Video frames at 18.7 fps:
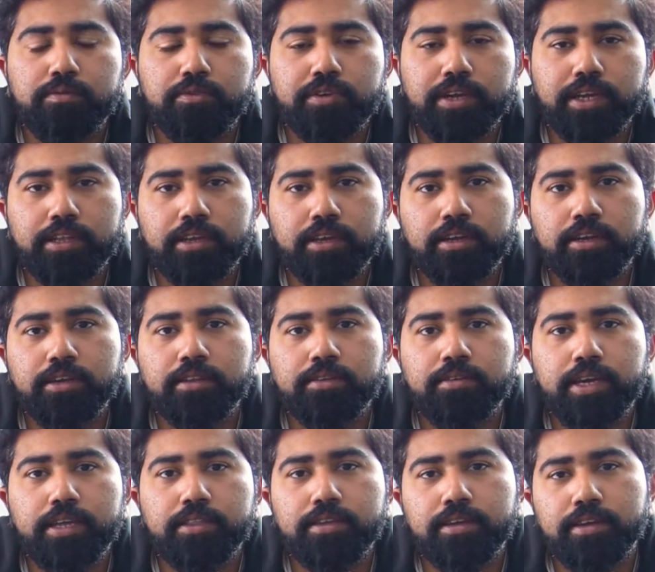training
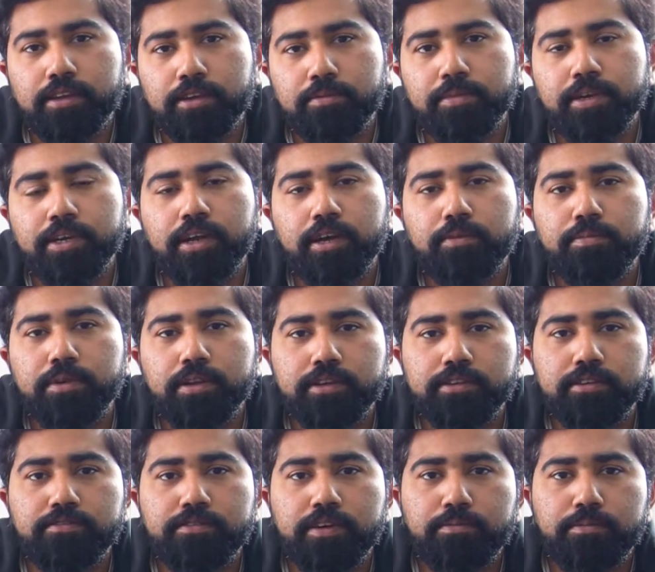in Ethereum and
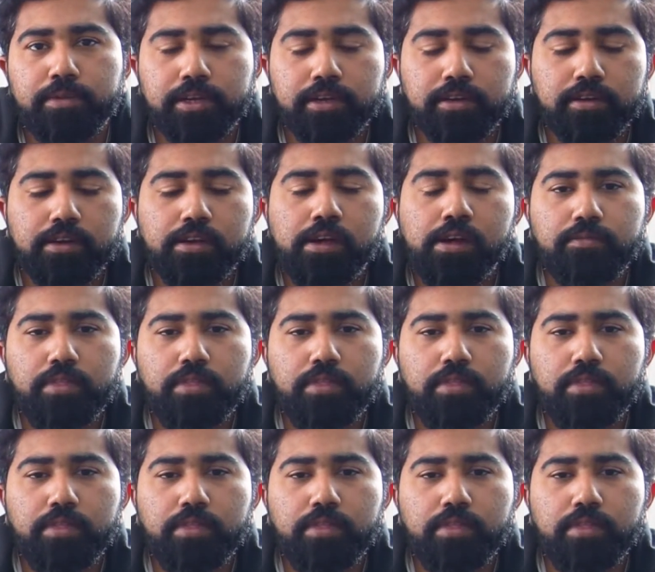Hyperledger Fabric.